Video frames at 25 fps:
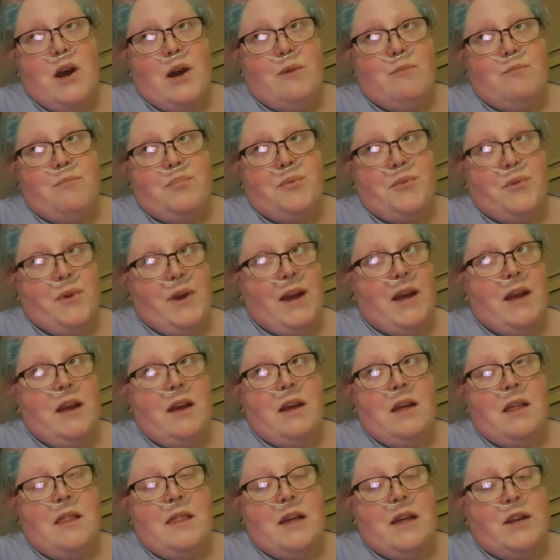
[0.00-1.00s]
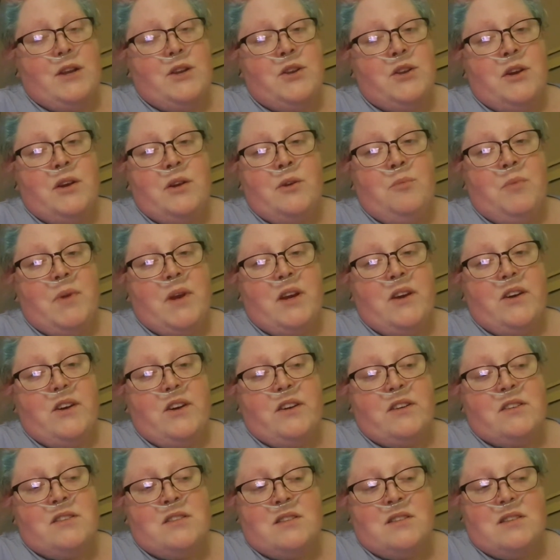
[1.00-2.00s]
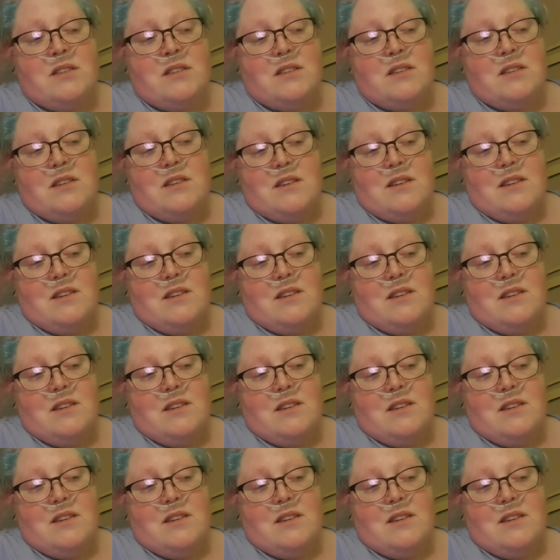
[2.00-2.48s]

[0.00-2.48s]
I'm praying they do, because